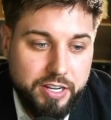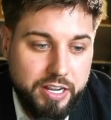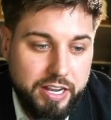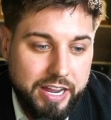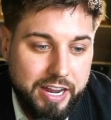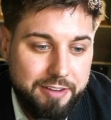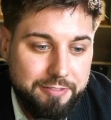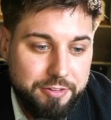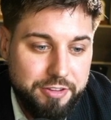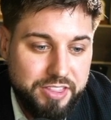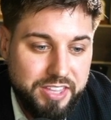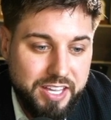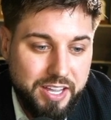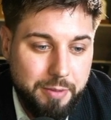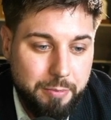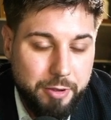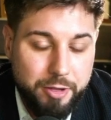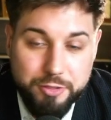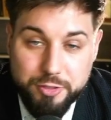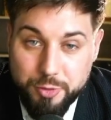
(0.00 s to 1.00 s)
everything
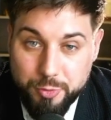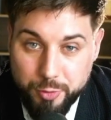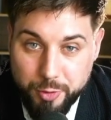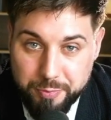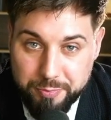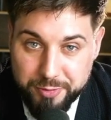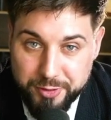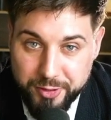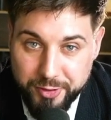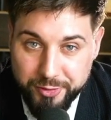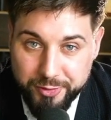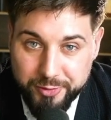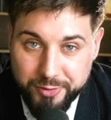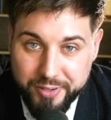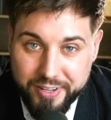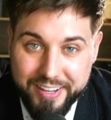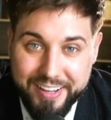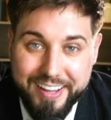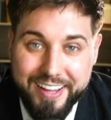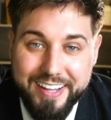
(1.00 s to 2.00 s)
about crypto.
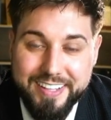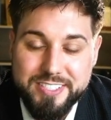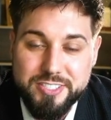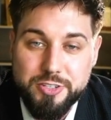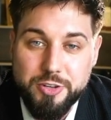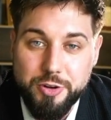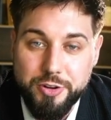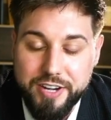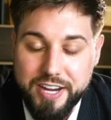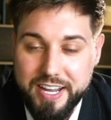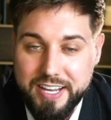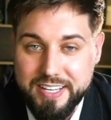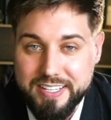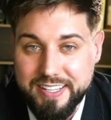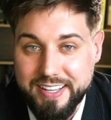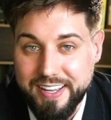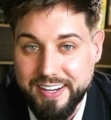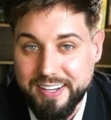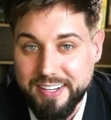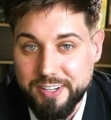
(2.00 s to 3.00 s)
It's
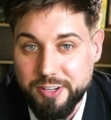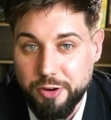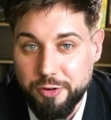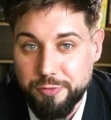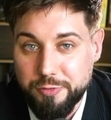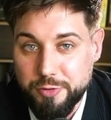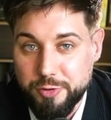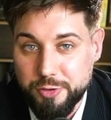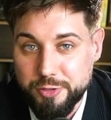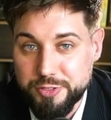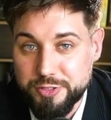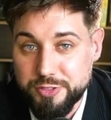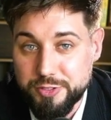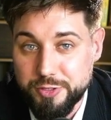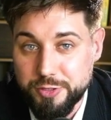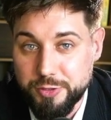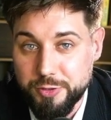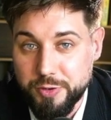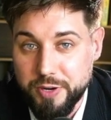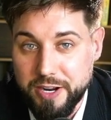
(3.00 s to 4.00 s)
connected, of course,
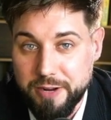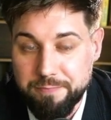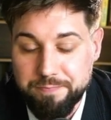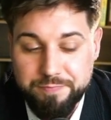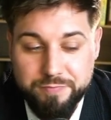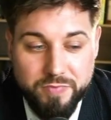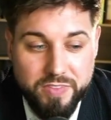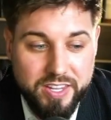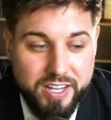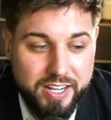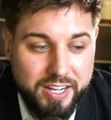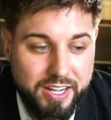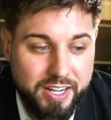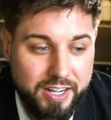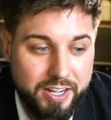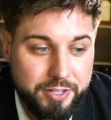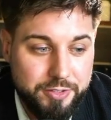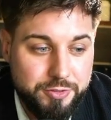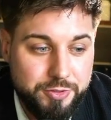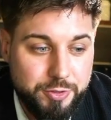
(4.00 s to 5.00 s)
you
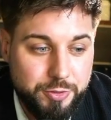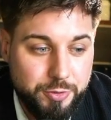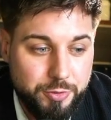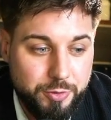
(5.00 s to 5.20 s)
can